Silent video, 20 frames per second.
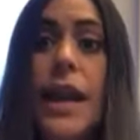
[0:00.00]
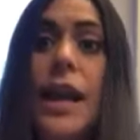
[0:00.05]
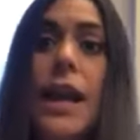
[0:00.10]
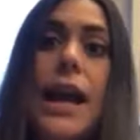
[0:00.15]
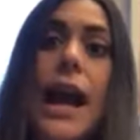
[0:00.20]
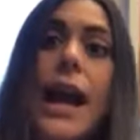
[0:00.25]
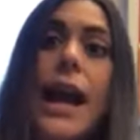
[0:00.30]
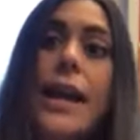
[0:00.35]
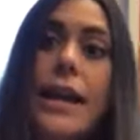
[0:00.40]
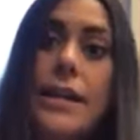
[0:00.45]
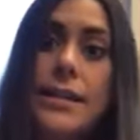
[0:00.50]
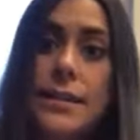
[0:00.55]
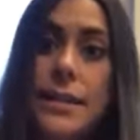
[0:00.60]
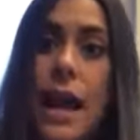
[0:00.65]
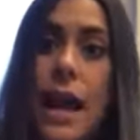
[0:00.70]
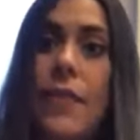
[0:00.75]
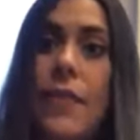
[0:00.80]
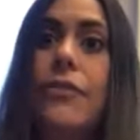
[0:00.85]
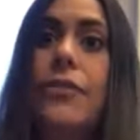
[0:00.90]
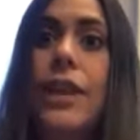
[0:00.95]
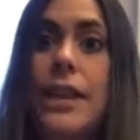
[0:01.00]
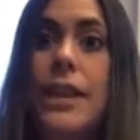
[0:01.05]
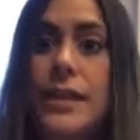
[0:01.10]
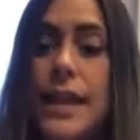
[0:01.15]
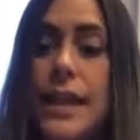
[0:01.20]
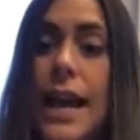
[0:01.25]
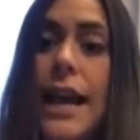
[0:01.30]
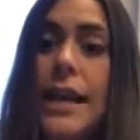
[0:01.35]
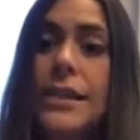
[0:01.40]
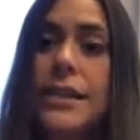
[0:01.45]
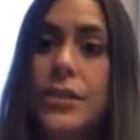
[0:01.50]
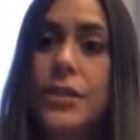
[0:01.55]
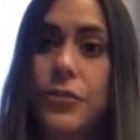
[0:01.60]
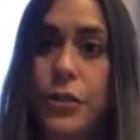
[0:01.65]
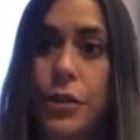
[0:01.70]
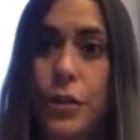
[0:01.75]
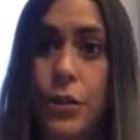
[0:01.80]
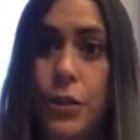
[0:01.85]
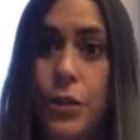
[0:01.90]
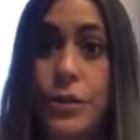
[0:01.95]
NSF can test
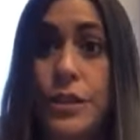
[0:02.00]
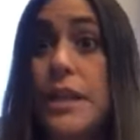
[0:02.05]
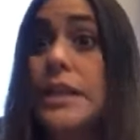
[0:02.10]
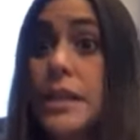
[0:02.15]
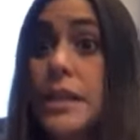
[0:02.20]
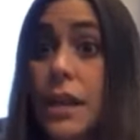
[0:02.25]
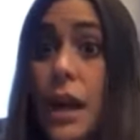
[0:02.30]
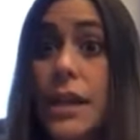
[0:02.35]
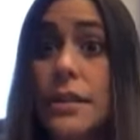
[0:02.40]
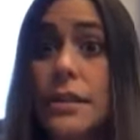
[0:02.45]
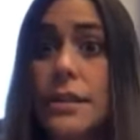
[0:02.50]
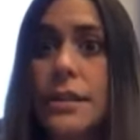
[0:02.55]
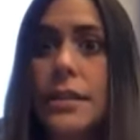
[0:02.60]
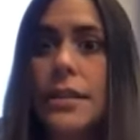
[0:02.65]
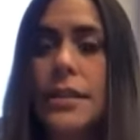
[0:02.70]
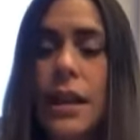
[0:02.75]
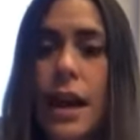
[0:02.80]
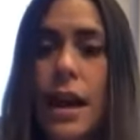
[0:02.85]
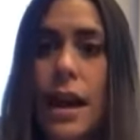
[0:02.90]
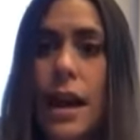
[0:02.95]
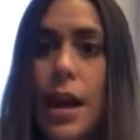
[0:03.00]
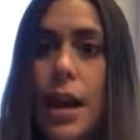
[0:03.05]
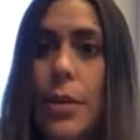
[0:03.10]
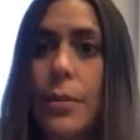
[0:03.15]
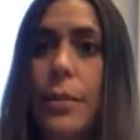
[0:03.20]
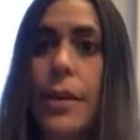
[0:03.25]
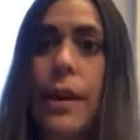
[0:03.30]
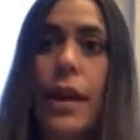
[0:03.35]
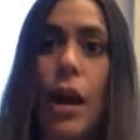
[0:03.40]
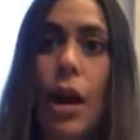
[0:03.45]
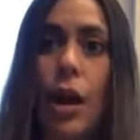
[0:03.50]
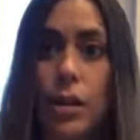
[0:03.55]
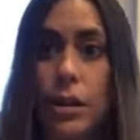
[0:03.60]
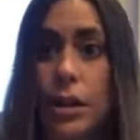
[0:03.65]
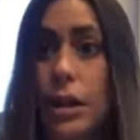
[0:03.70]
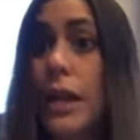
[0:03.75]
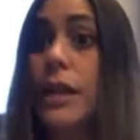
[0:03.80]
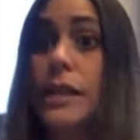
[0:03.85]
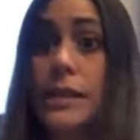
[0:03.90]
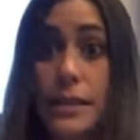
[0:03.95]
for those and does
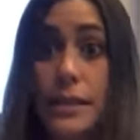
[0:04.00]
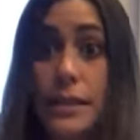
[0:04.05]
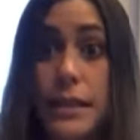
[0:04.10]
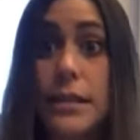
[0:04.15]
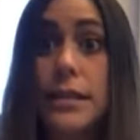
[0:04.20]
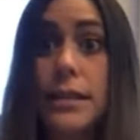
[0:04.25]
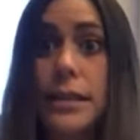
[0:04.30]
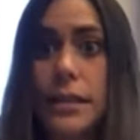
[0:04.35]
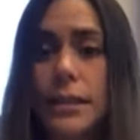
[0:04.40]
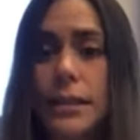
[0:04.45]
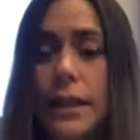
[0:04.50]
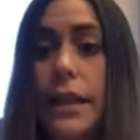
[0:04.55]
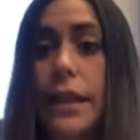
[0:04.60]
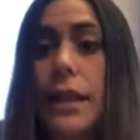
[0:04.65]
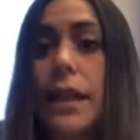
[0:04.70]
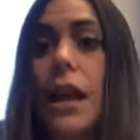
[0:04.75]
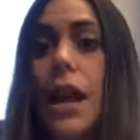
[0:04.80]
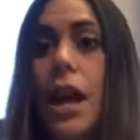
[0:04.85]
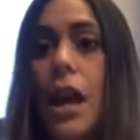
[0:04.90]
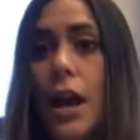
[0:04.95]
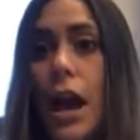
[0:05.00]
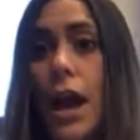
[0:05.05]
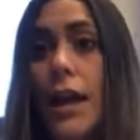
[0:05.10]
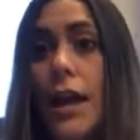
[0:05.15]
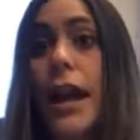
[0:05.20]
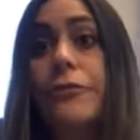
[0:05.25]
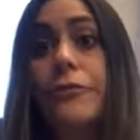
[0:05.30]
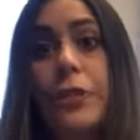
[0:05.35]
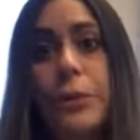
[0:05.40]
consistently on every